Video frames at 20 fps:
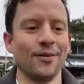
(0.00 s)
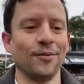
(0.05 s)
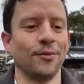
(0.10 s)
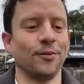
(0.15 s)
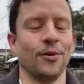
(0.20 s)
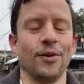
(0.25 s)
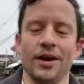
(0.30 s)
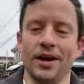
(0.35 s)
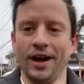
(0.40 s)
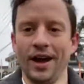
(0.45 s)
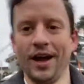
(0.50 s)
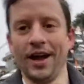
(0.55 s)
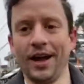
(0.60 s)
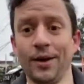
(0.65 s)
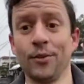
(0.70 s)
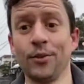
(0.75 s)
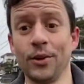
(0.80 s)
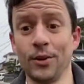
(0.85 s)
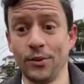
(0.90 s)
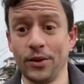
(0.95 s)

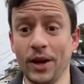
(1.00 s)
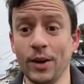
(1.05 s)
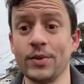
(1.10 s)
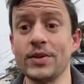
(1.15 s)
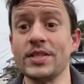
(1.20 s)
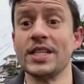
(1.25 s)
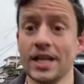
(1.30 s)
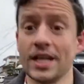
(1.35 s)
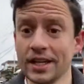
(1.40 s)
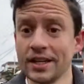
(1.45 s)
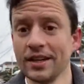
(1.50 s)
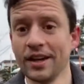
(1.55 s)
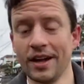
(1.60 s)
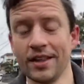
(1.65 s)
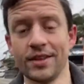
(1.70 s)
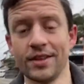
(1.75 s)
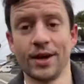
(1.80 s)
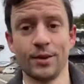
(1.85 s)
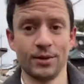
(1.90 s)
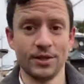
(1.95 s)
When I was young, I
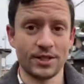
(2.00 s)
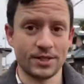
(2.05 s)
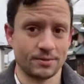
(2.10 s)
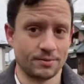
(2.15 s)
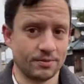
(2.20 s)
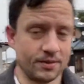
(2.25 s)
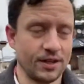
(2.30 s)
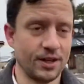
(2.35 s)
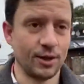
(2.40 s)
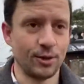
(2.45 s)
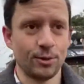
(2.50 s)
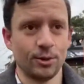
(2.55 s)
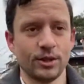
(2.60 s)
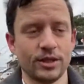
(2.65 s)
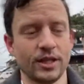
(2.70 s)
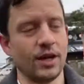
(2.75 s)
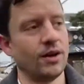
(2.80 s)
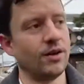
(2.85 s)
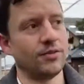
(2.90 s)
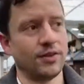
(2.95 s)
thought it was cool.
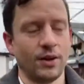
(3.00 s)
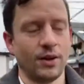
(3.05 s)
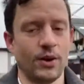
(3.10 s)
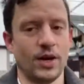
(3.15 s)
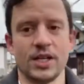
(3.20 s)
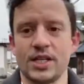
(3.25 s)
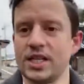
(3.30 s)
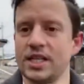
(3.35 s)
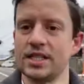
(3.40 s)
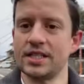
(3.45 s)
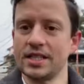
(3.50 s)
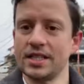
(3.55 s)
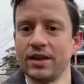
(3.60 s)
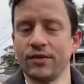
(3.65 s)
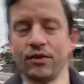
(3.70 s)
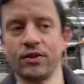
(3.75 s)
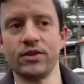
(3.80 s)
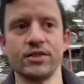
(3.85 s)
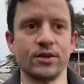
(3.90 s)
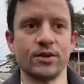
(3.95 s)
Now if I watch it, it's a
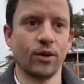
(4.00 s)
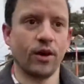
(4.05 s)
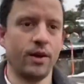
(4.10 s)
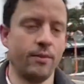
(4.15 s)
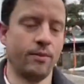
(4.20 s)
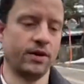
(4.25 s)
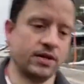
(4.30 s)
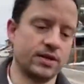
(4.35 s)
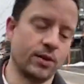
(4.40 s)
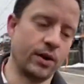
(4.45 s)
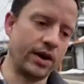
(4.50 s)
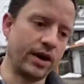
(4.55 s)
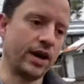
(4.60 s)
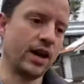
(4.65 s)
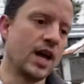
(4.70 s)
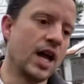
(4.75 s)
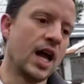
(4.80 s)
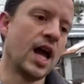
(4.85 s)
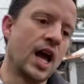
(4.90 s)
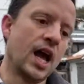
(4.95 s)
different story. But so
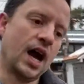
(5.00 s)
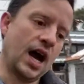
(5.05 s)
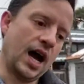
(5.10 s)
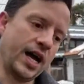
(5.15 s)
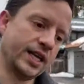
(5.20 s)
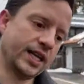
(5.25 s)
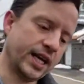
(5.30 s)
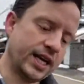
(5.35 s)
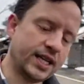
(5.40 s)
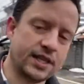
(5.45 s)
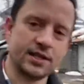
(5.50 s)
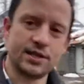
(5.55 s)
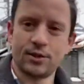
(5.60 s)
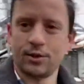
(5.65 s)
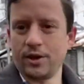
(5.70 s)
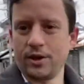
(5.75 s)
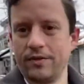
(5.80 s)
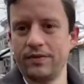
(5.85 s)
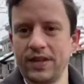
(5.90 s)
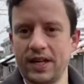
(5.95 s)
I liked the
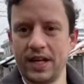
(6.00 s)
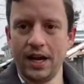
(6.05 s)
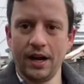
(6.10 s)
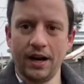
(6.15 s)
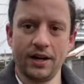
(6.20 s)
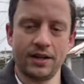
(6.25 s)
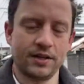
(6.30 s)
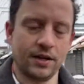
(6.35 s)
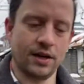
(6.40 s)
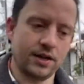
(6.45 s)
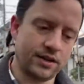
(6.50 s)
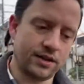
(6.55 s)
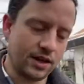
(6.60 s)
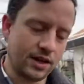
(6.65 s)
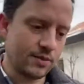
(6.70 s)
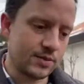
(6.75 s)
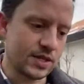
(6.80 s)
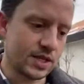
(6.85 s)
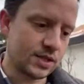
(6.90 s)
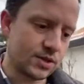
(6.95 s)
story of the character. I thought he
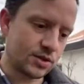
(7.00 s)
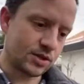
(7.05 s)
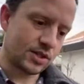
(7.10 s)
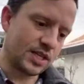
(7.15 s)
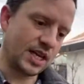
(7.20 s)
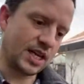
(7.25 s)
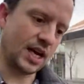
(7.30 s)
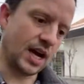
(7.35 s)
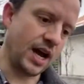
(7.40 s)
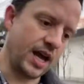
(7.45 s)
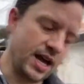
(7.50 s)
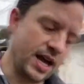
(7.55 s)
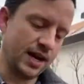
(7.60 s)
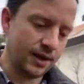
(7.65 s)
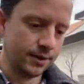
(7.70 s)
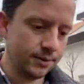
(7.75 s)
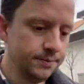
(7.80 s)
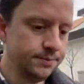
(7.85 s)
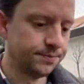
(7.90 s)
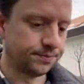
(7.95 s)
was interesting. I
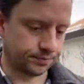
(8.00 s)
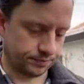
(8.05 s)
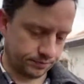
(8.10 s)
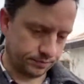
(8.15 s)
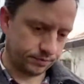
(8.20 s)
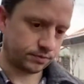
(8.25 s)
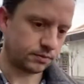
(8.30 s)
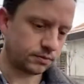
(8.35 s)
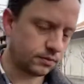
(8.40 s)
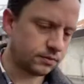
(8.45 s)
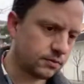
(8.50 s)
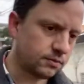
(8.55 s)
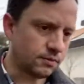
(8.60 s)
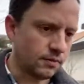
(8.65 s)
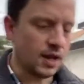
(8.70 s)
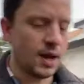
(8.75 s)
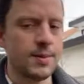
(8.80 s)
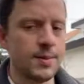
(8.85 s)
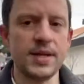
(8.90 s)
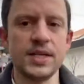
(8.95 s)

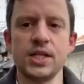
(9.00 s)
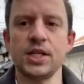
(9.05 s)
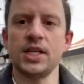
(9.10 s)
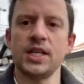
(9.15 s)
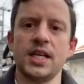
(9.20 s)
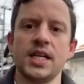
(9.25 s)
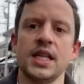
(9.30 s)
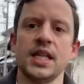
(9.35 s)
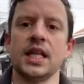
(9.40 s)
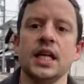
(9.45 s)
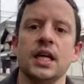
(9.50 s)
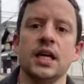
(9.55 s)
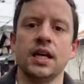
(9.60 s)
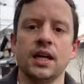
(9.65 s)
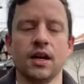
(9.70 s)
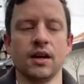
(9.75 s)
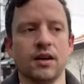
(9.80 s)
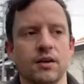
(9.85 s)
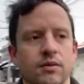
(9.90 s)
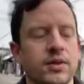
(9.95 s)
mentioned in
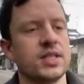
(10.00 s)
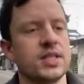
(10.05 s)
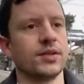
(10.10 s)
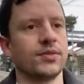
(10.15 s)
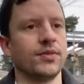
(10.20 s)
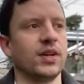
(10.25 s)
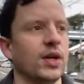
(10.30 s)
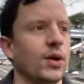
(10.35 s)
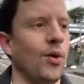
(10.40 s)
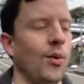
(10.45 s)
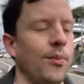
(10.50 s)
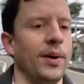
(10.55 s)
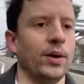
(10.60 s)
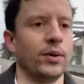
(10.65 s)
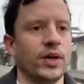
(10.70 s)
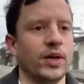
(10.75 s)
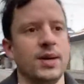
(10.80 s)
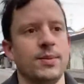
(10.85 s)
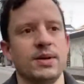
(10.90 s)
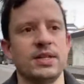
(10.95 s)
our recent video about
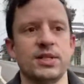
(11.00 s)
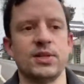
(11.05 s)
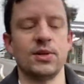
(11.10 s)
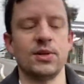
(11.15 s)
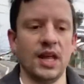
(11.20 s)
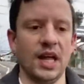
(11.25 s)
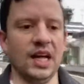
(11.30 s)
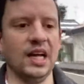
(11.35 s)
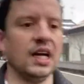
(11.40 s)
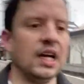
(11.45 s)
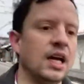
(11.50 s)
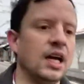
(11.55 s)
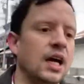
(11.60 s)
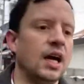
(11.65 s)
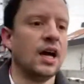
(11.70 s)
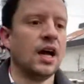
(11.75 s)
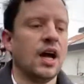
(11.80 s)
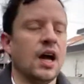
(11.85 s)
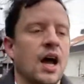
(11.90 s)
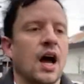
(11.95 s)
Kimetsu that
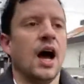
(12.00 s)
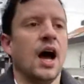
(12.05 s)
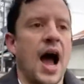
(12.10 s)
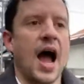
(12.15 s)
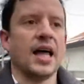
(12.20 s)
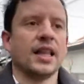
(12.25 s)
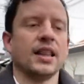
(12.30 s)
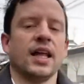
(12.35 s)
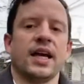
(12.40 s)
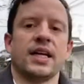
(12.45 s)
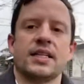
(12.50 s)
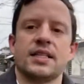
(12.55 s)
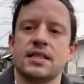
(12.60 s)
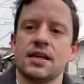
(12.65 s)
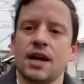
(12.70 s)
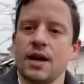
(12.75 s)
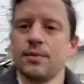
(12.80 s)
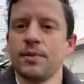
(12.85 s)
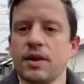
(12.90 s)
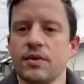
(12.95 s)
I liked
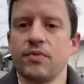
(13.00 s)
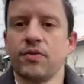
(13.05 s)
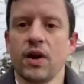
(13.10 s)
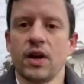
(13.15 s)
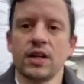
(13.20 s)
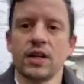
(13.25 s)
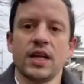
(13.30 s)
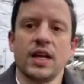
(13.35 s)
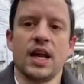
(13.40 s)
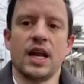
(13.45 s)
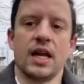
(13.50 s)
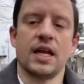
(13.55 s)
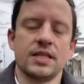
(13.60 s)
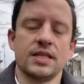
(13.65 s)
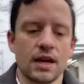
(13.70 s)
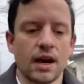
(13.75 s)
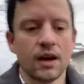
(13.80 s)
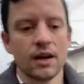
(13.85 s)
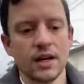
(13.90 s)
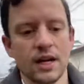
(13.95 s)
Todd McFarlane and his
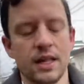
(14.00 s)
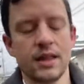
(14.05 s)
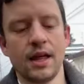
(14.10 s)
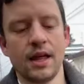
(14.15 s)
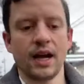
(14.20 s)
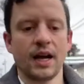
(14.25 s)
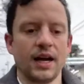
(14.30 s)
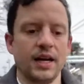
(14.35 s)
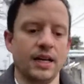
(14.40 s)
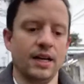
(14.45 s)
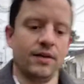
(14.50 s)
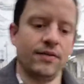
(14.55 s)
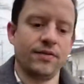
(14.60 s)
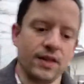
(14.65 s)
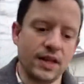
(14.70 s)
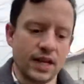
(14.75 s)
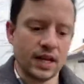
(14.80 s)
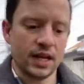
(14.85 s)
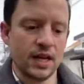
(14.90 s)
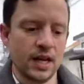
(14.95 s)
art and that kind of
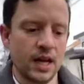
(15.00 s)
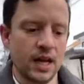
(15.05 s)
thing.